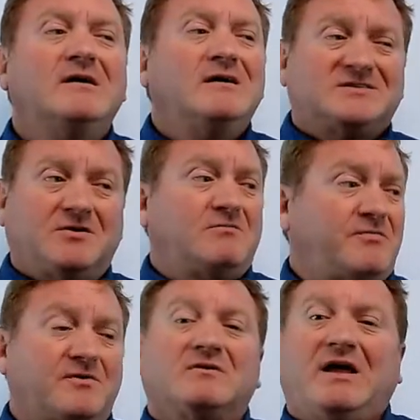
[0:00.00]
So
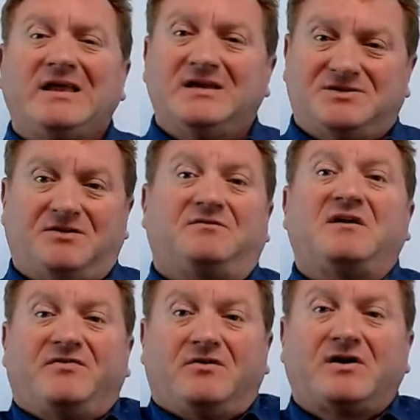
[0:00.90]
they're like each other. They
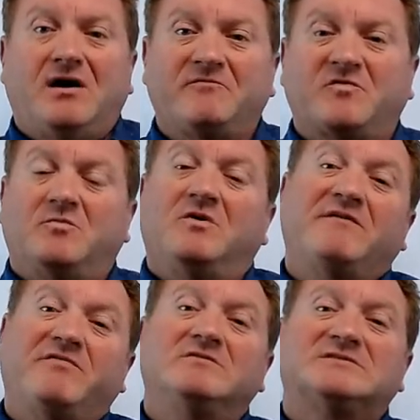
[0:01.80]
feel comfortable and they
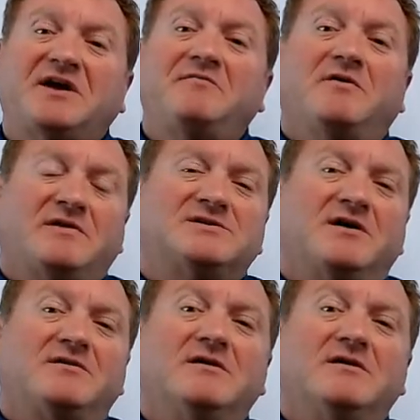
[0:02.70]
feel safe with each other.